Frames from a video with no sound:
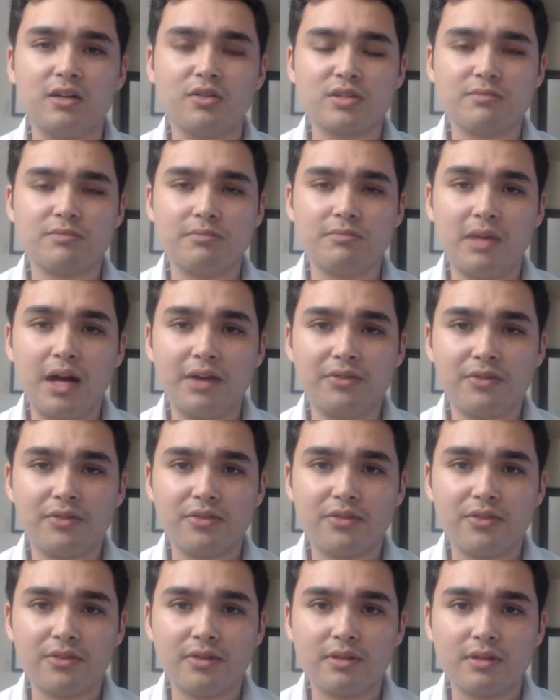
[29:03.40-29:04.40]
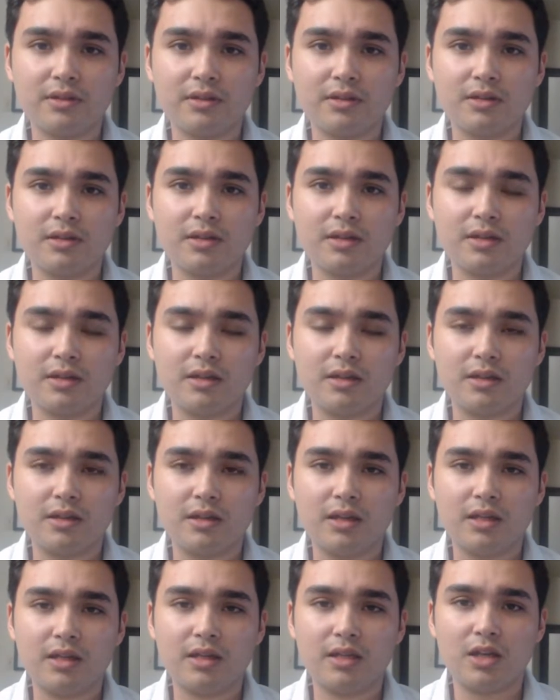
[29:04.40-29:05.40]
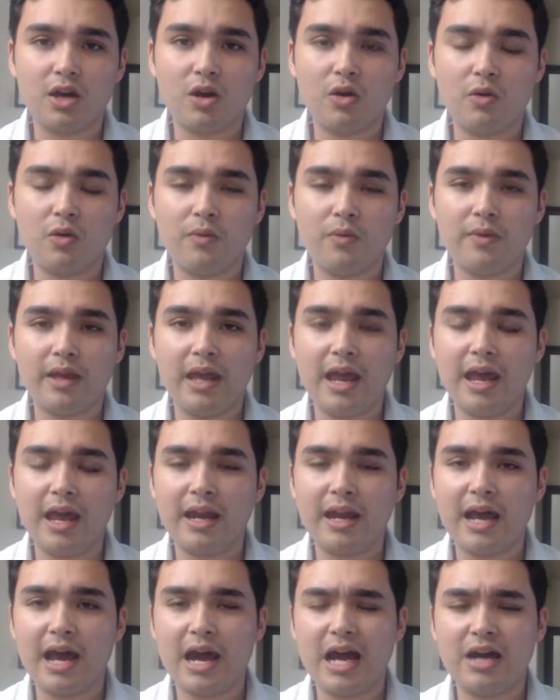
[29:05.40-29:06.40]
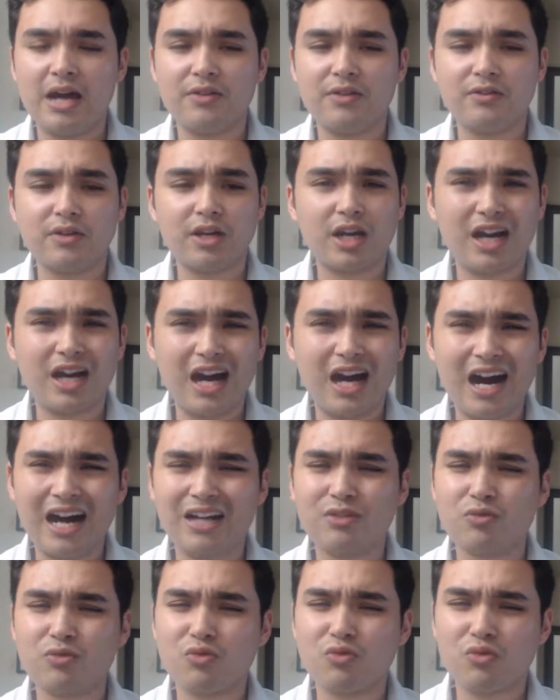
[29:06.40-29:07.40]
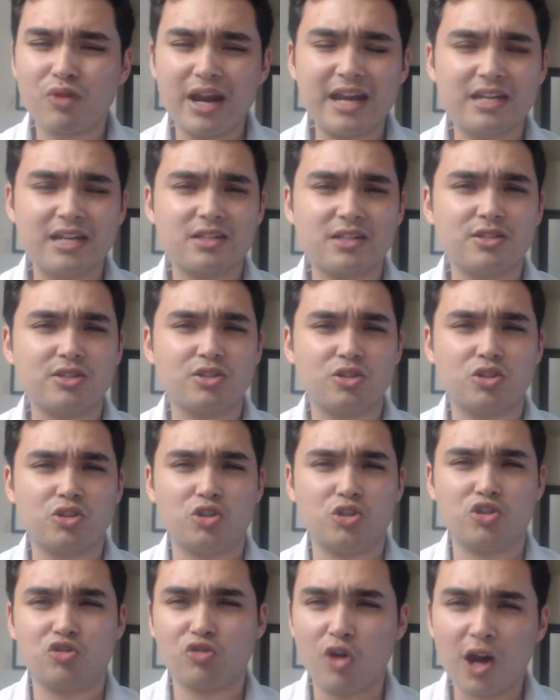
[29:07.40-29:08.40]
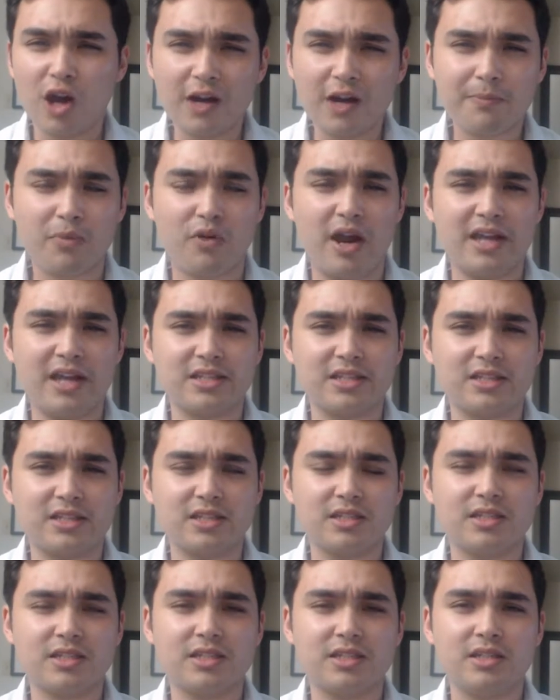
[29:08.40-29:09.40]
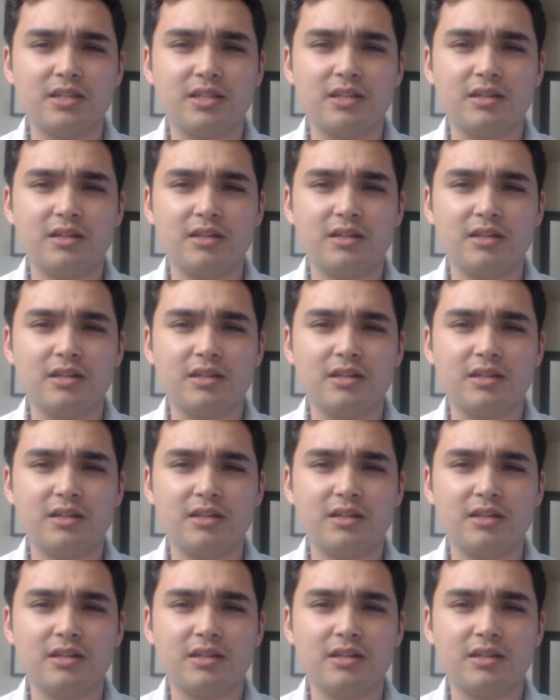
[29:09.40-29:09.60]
a month, and have cut rate drug prices